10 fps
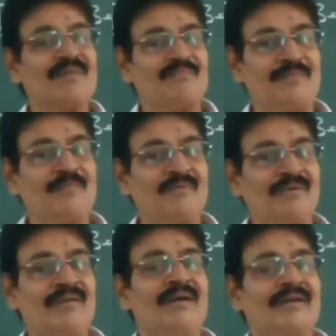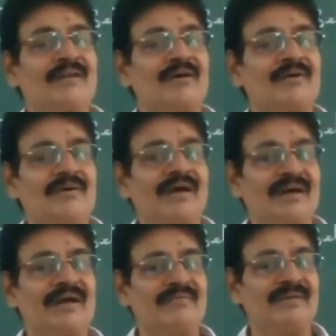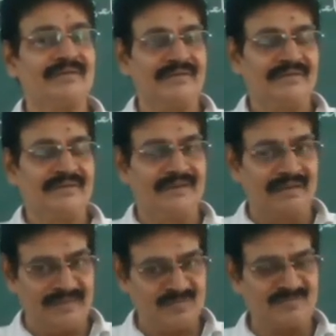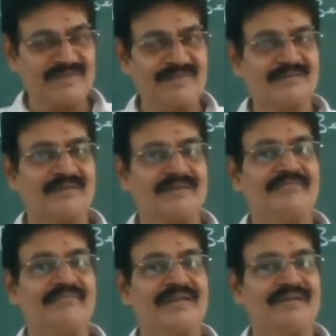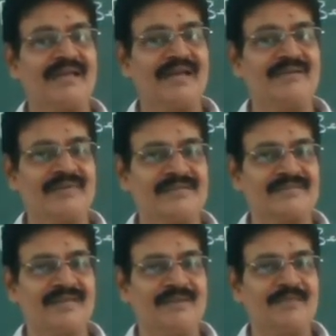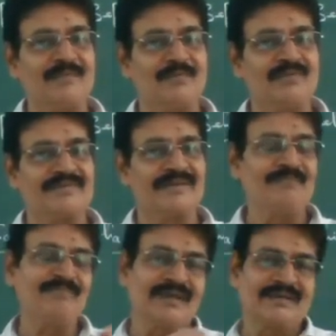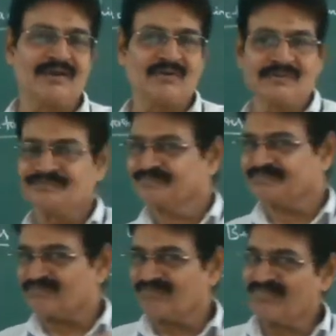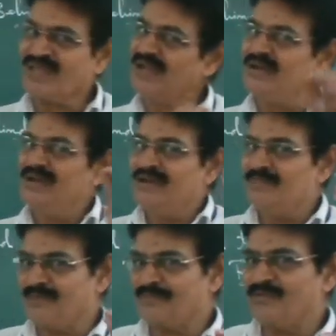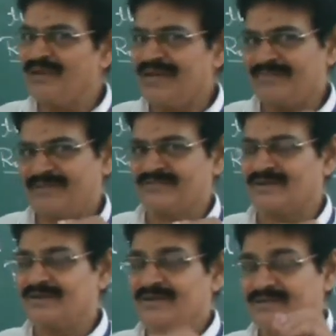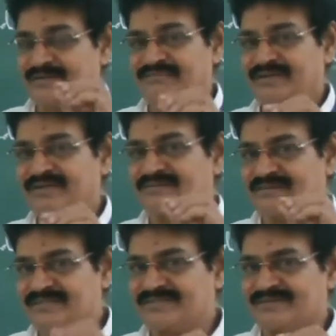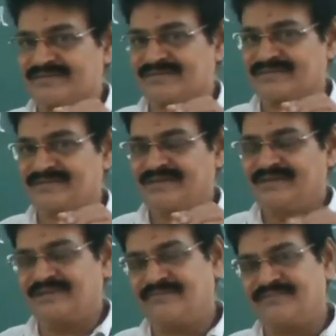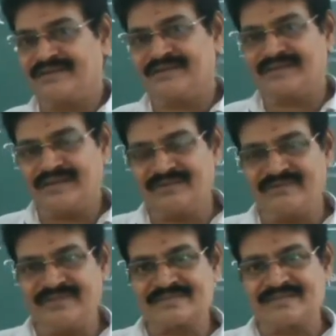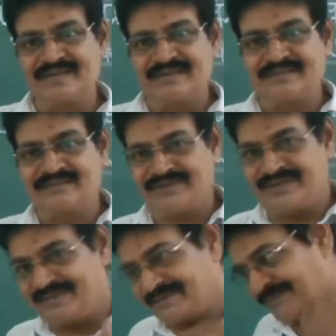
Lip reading: people now having speaking the different language, people say now people having the different cultures, different language, different